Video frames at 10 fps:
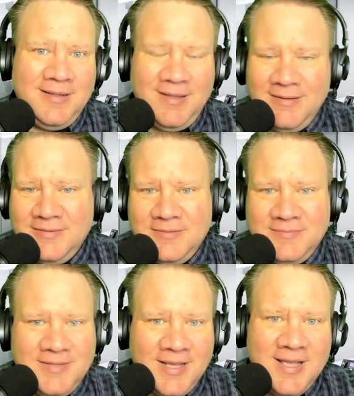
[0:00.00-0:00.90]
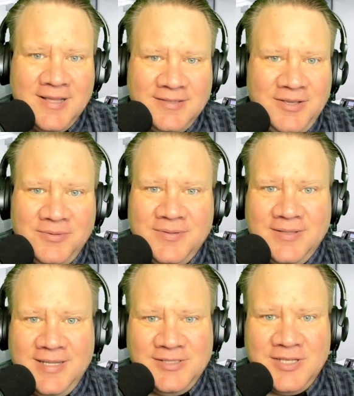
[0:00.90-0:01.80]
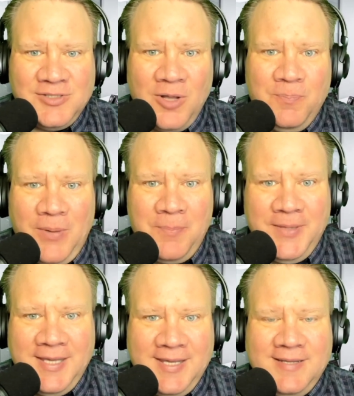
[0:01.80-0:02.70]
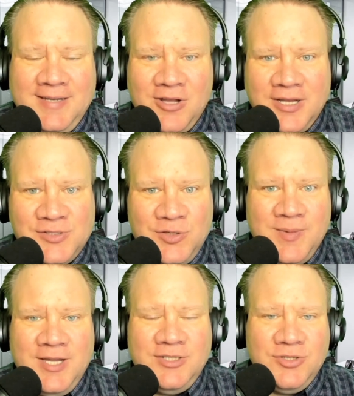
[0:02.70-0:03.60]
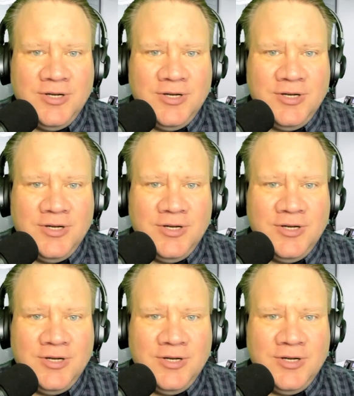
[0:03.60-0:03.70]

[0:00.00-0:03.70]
It's all bumpy and it costs too much,